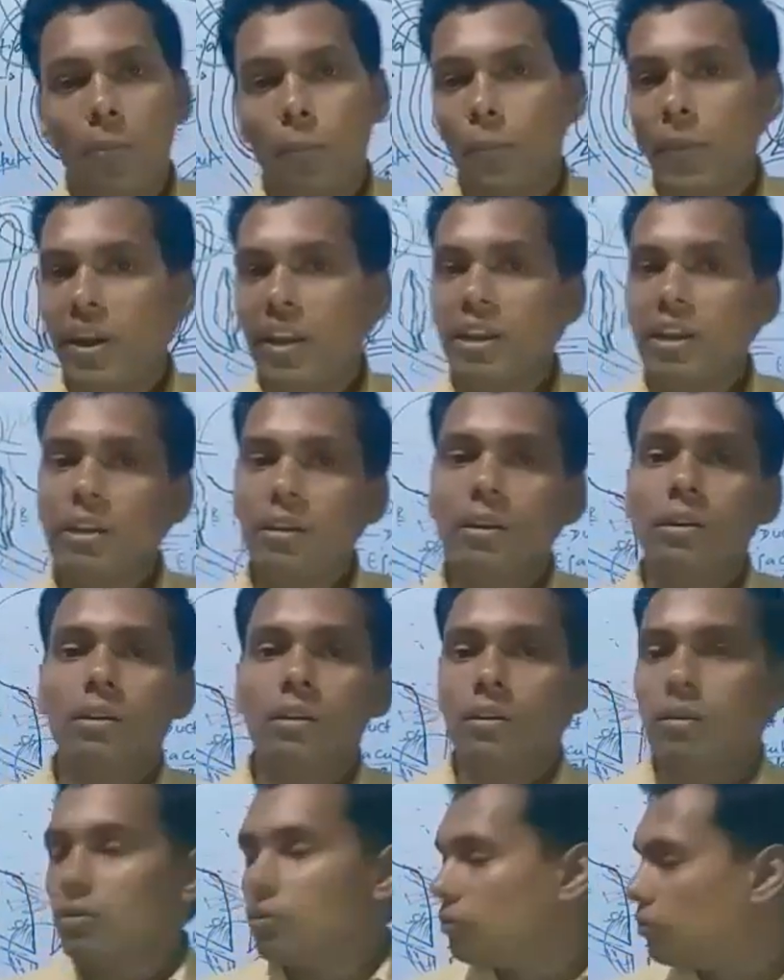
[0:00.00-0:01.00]
many
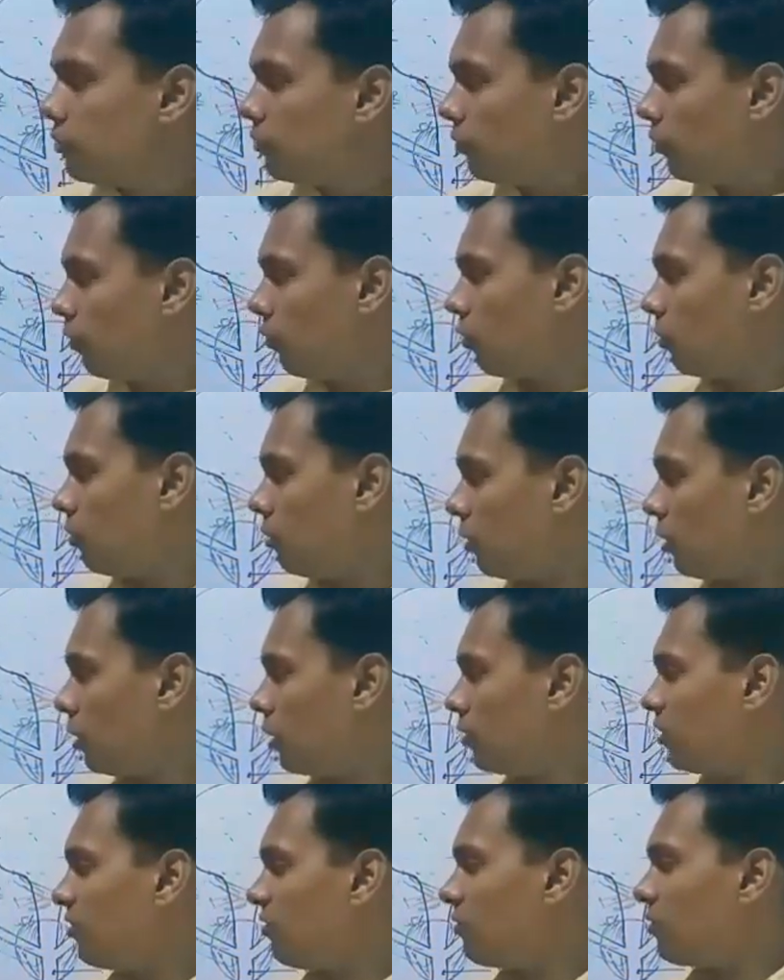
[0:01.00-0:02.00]
for
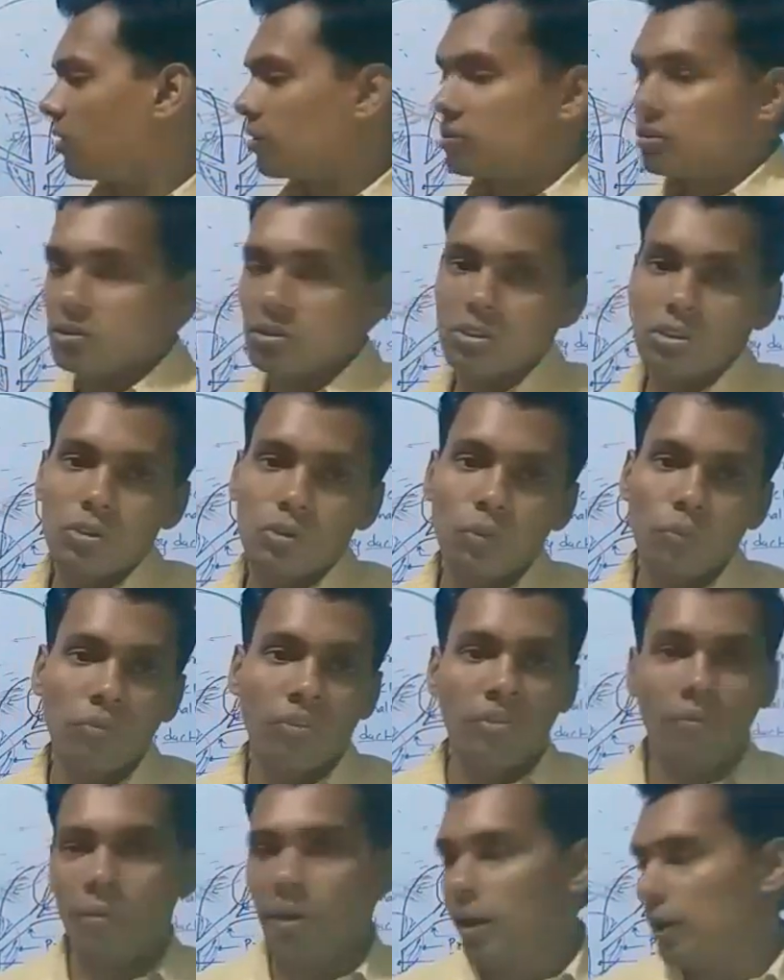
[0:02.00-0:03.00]
another functions to
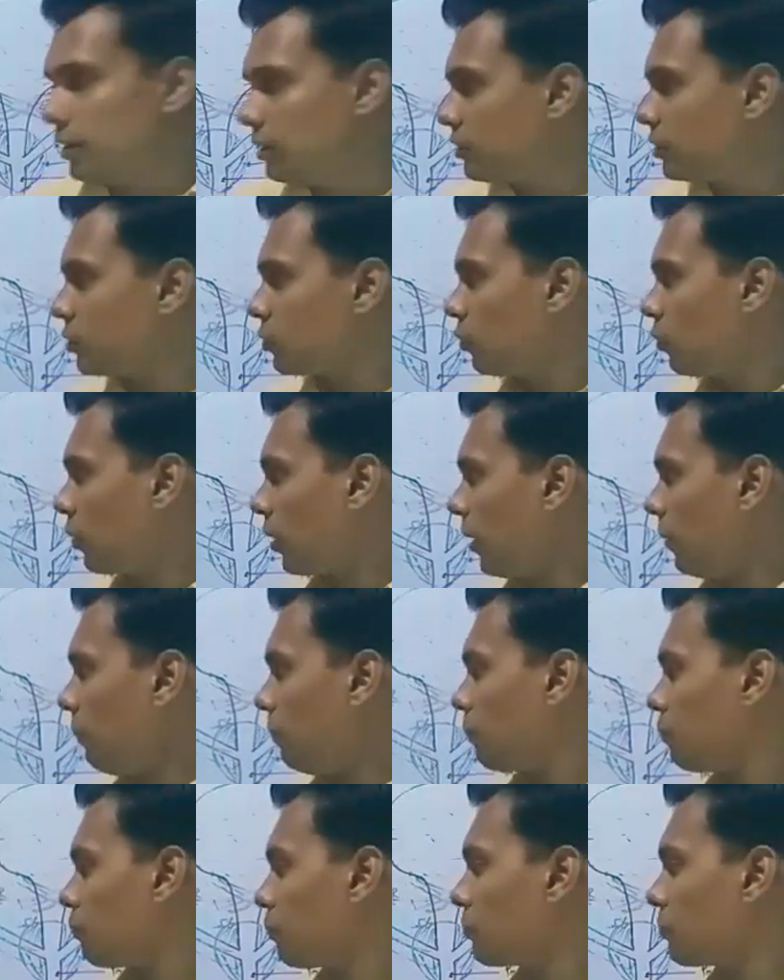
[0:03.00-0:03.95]
prevent. Okay.